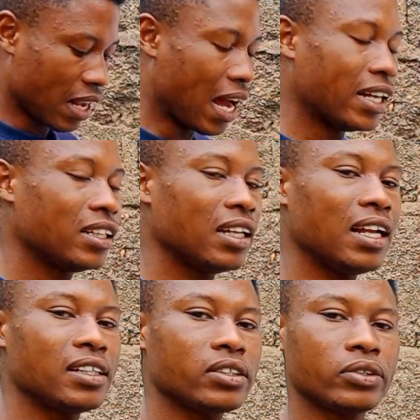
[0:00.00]
And
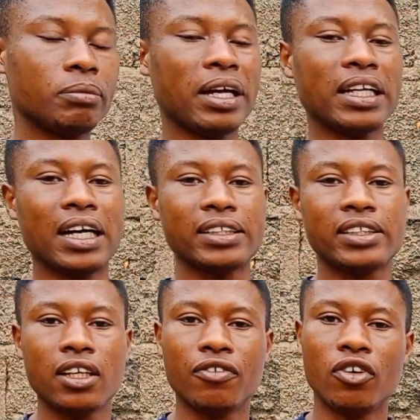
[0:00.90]
let's remind
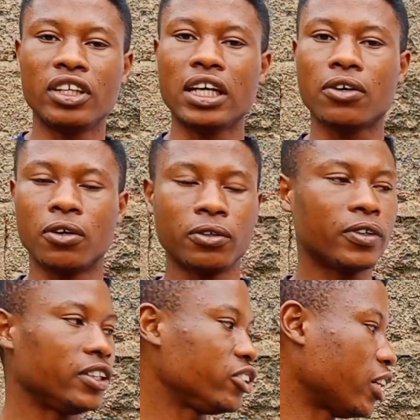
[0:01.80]
ourselves under
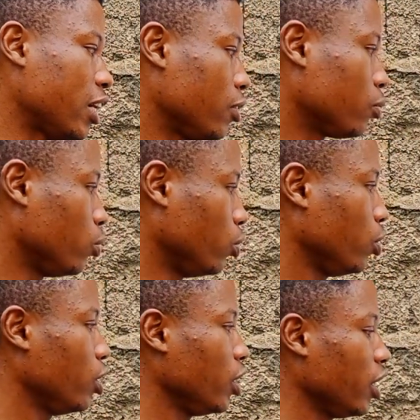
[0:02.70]
congruent triangle,
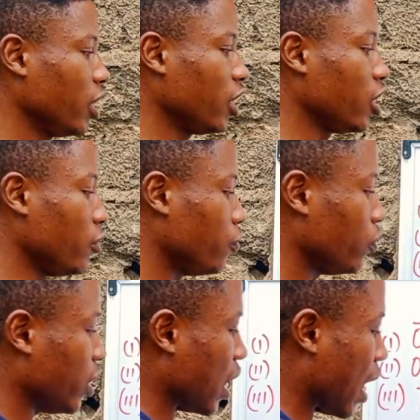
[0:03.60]
if
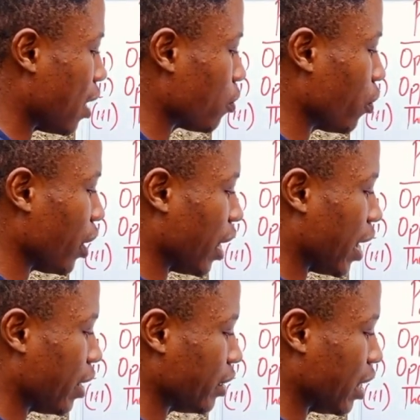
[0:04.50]
the angle
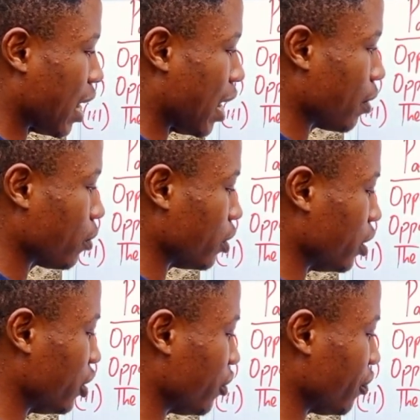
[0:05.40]
here, the
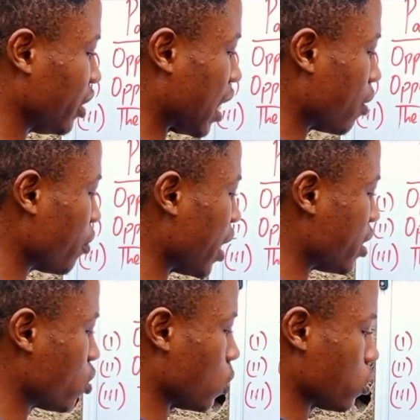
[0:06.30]
angle here
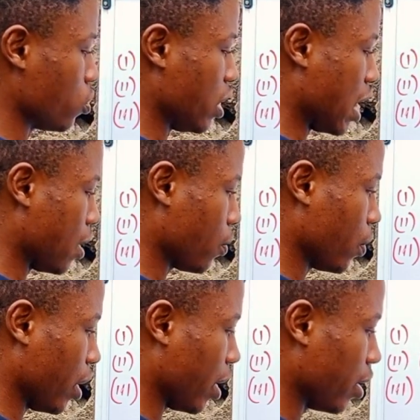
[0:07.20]
is equal to the angle
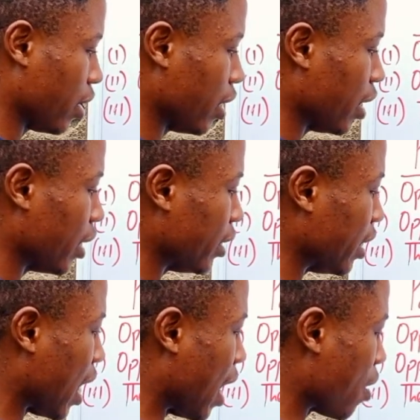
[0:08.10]
here,
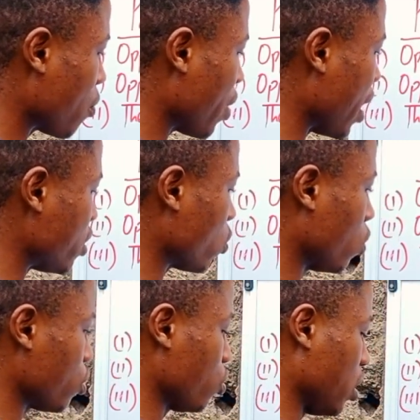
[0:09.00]
the angle here is
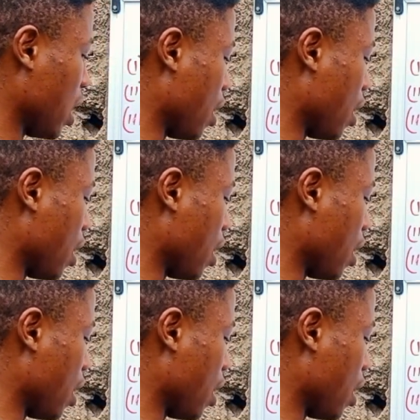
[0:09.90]
equal to the